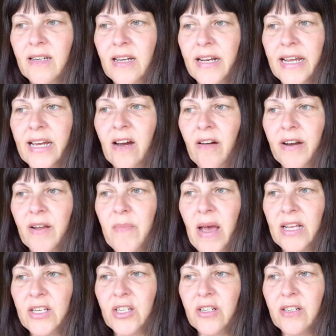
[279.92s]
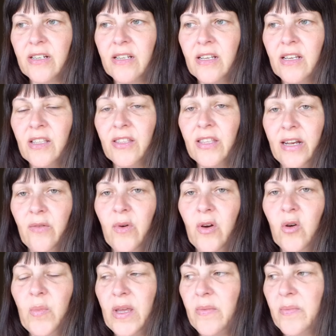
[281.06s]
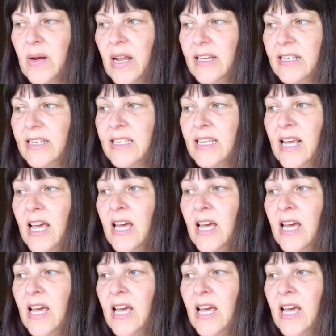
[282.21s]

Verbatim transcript: And I can't imagine that it will be in place.